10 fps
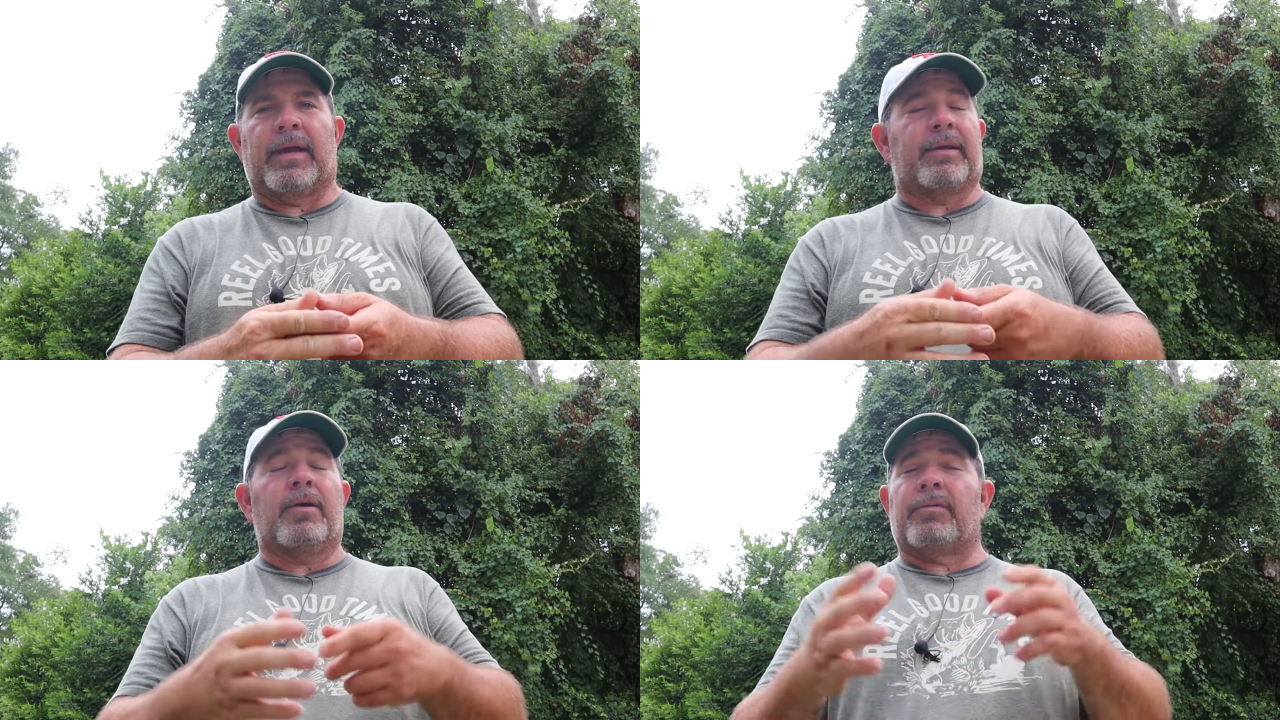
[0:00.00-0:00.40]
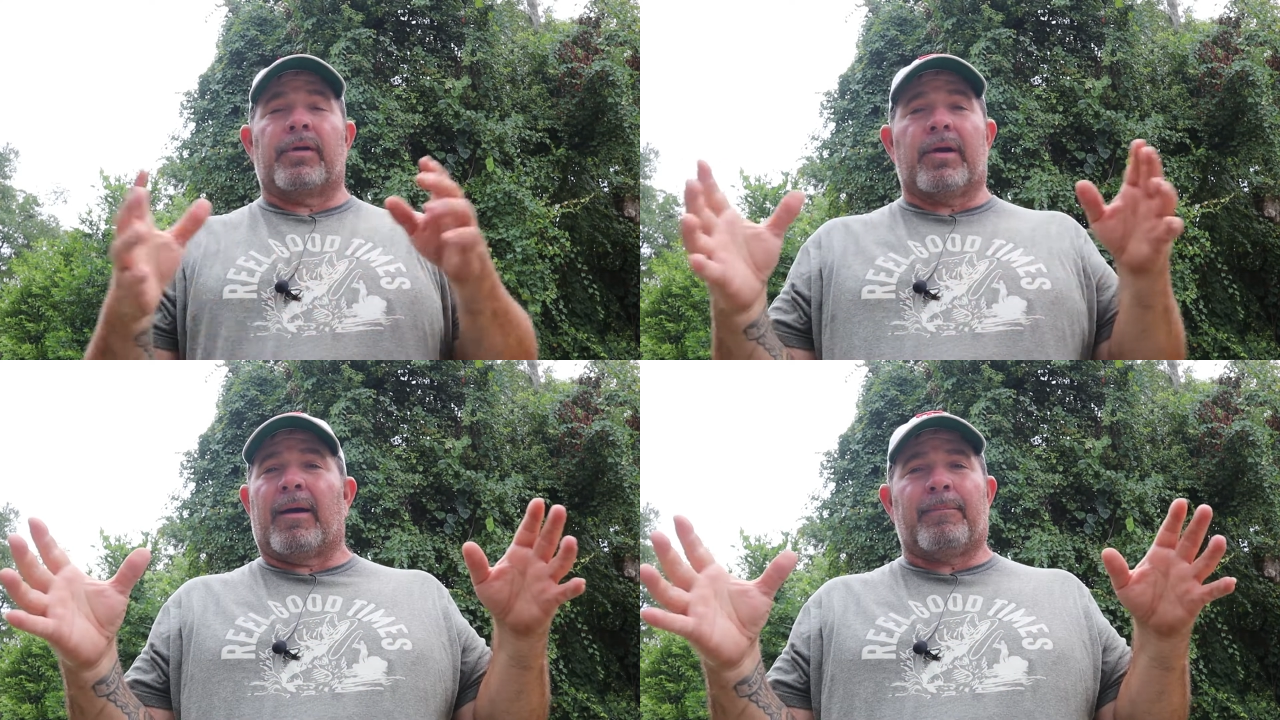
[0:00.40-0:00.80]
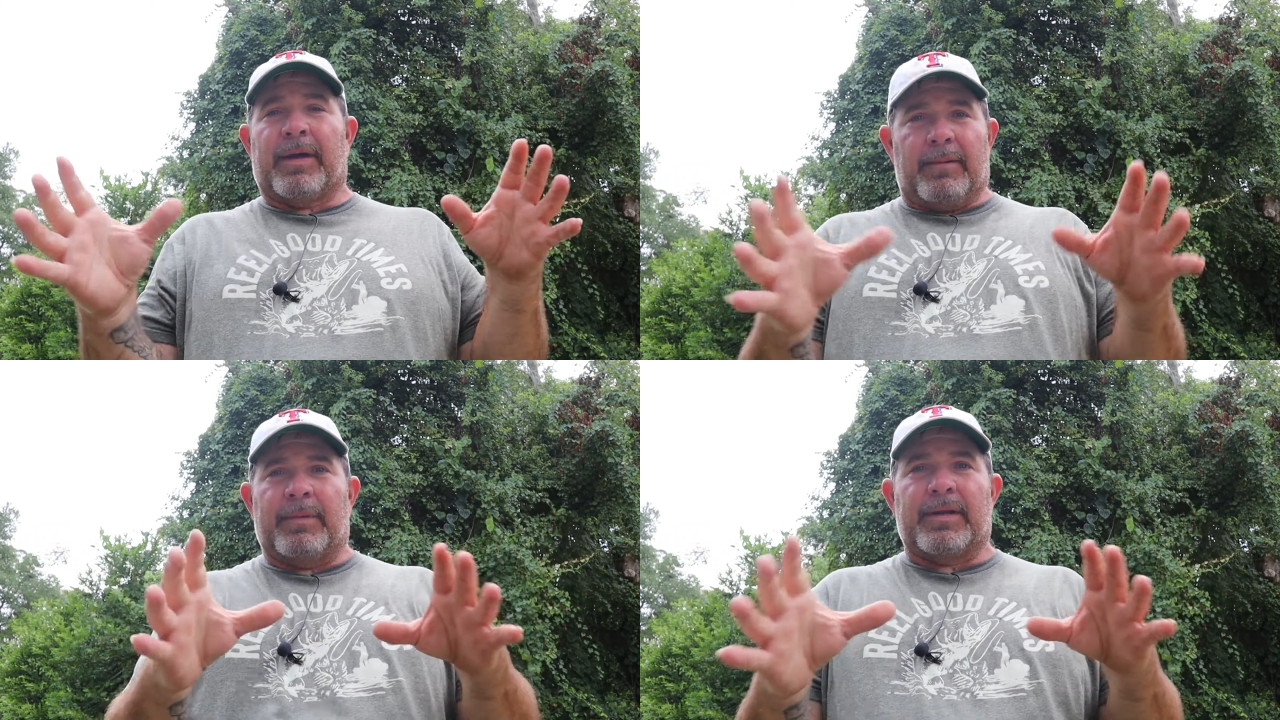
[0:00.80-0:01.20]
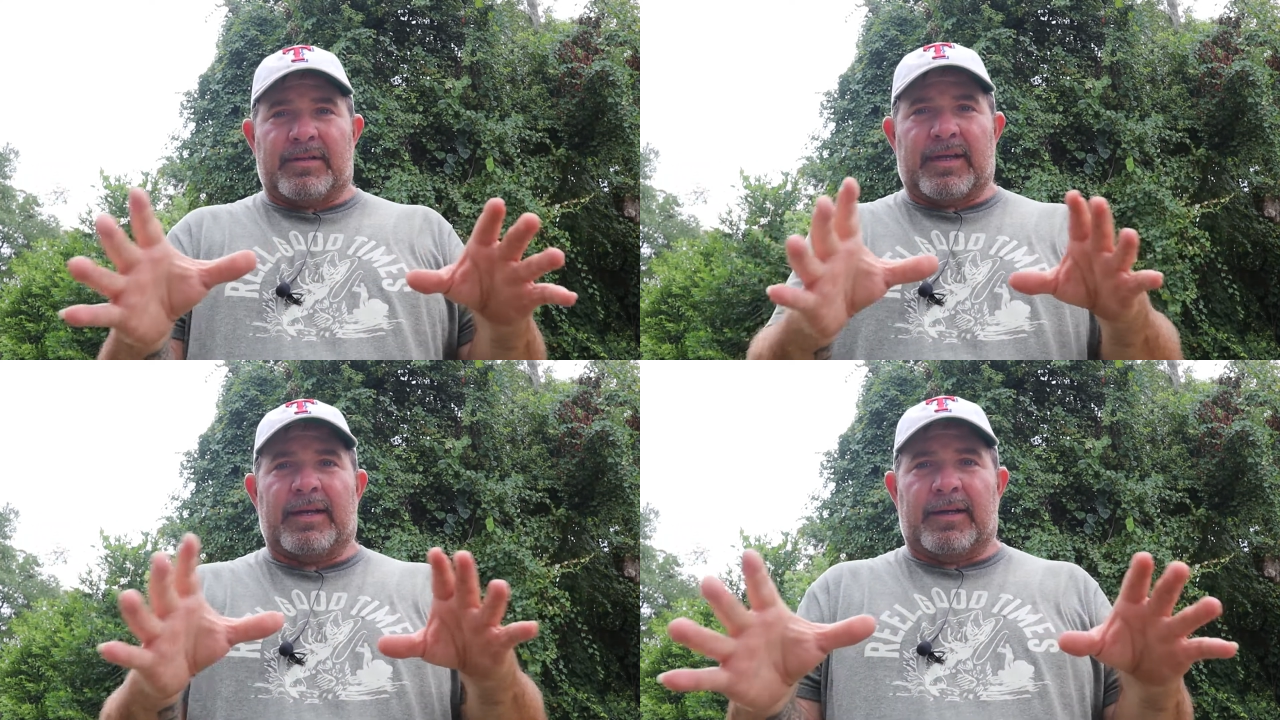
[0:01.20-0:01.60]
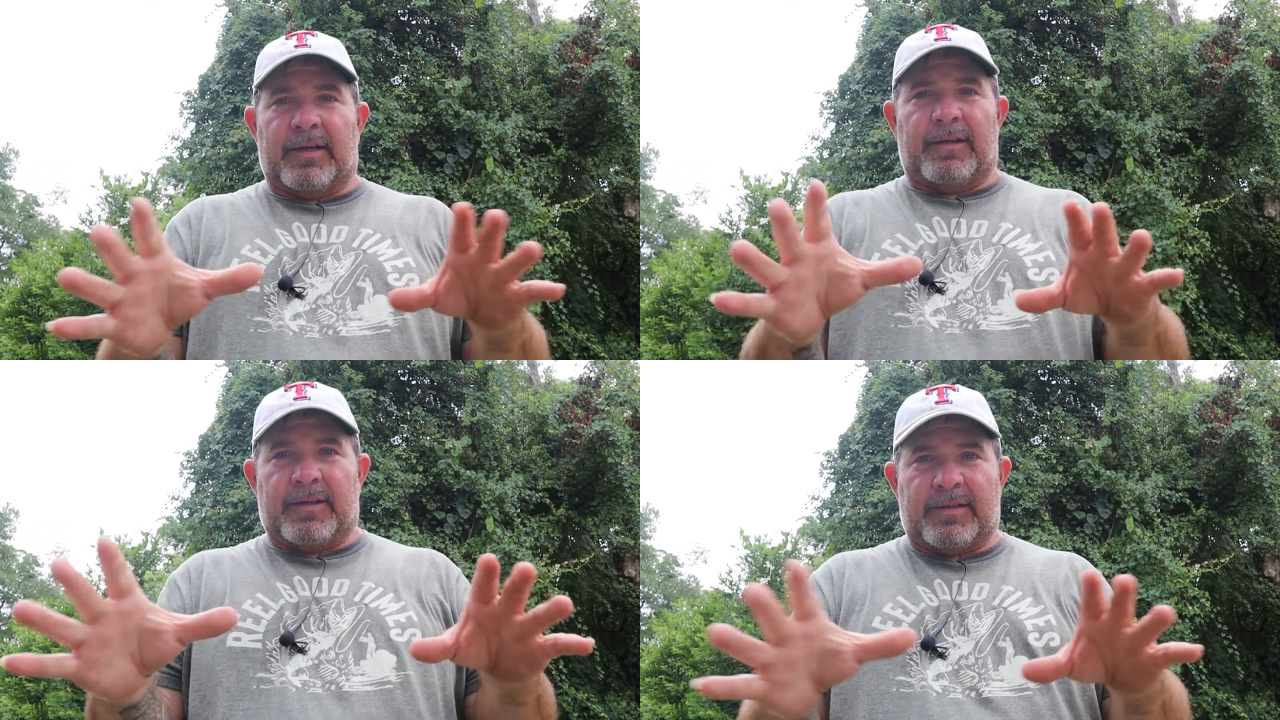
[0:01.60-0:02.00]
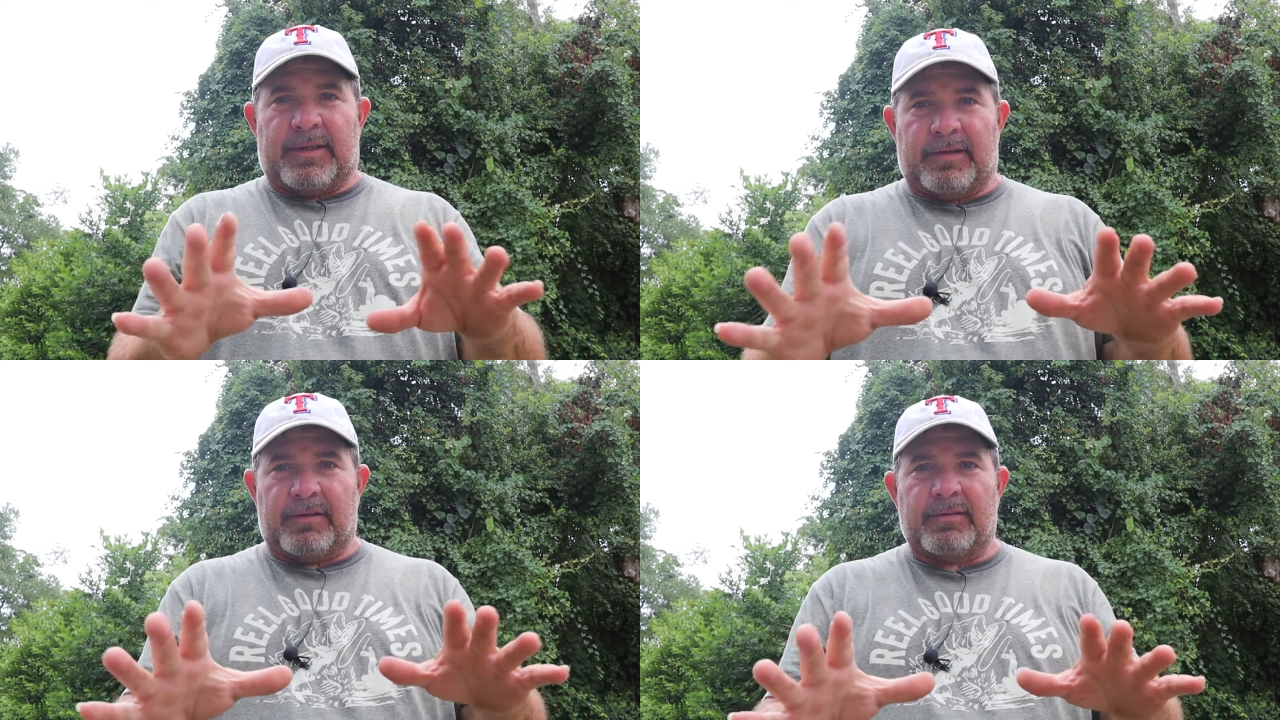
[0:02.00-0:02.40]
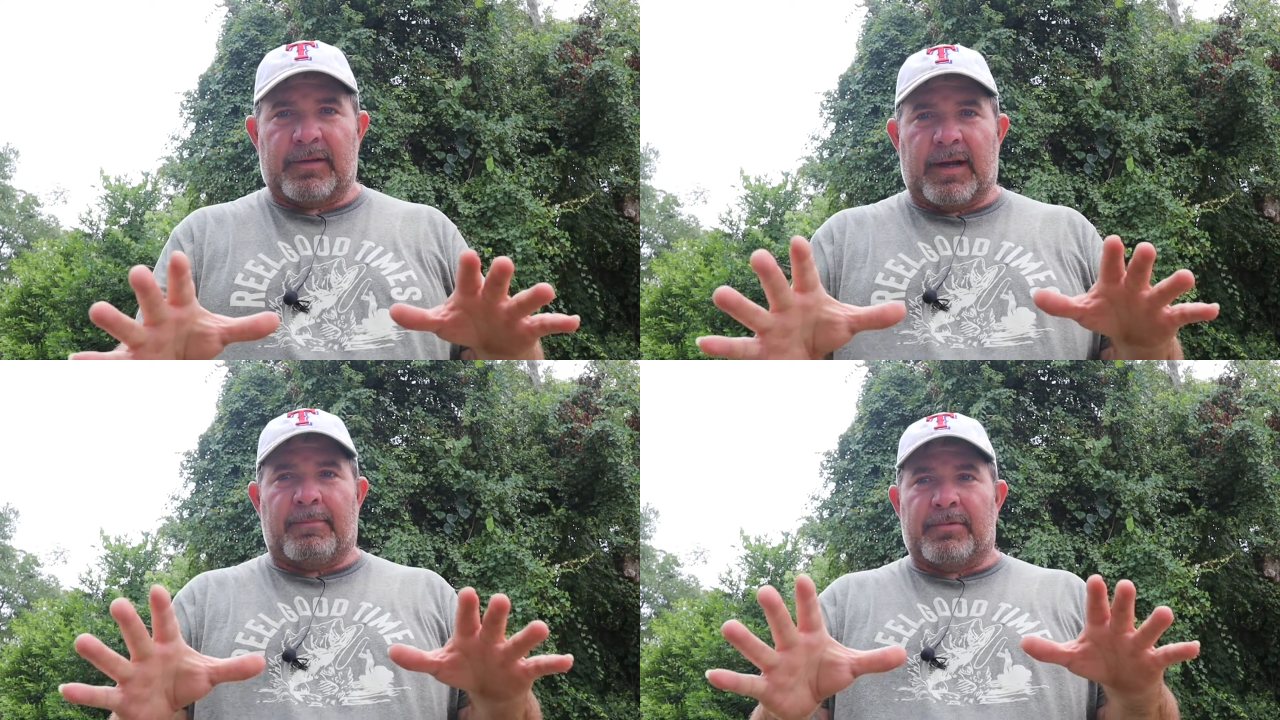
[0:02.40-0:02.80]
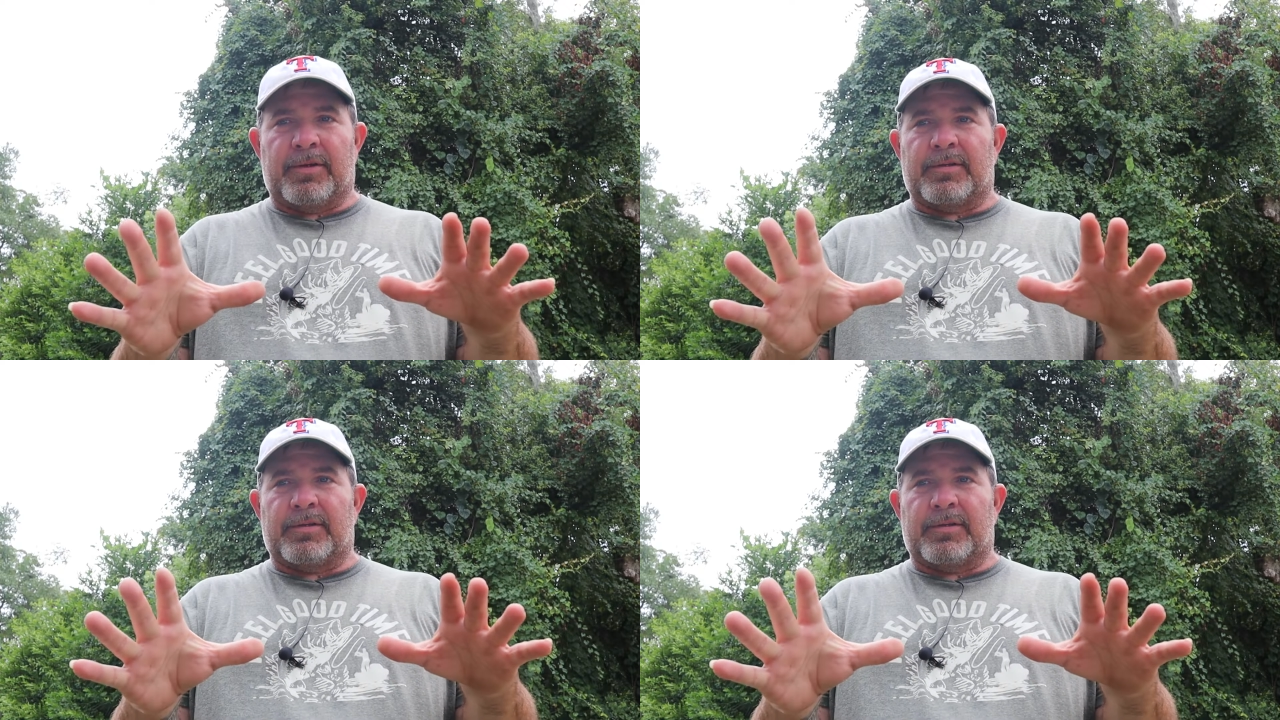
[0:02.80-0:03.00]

And no, they're not paying me to say none of this neither. I'm